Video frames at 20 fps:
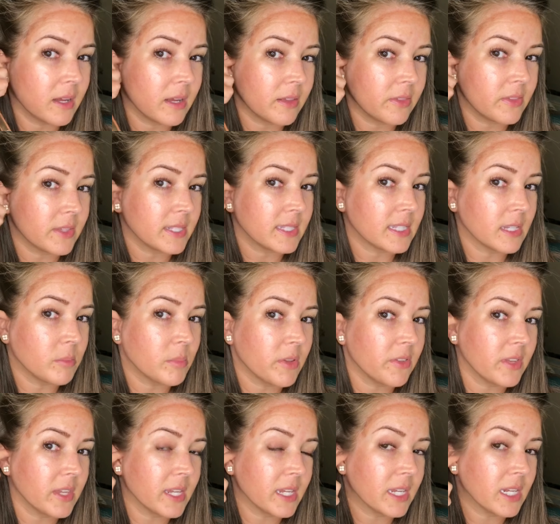the tip of
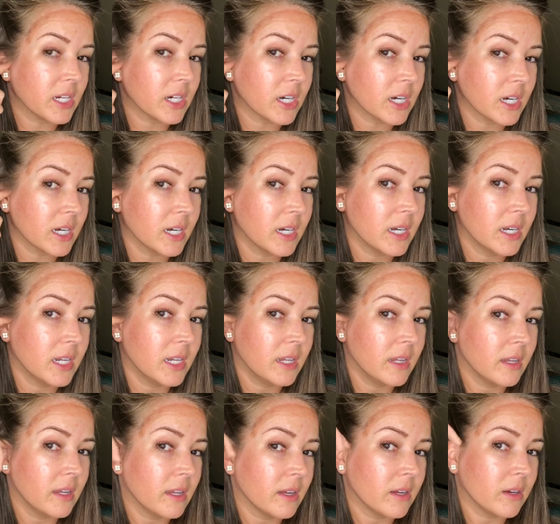the ear
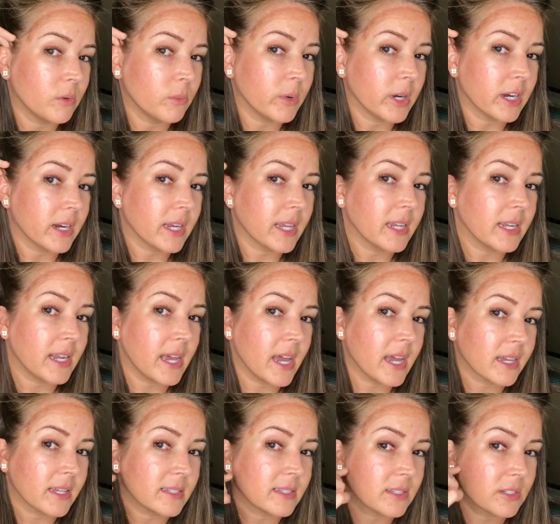where it
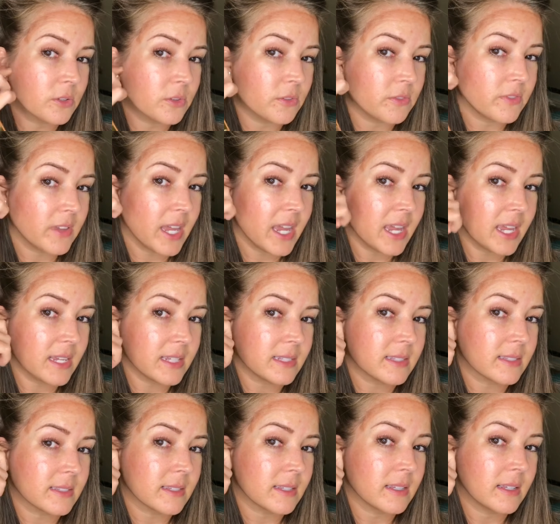connects to the
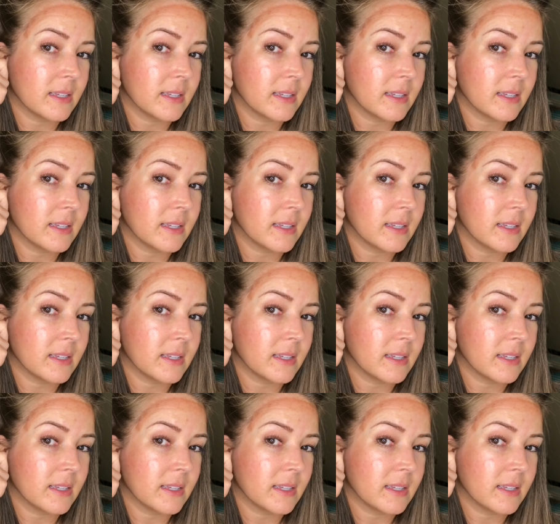face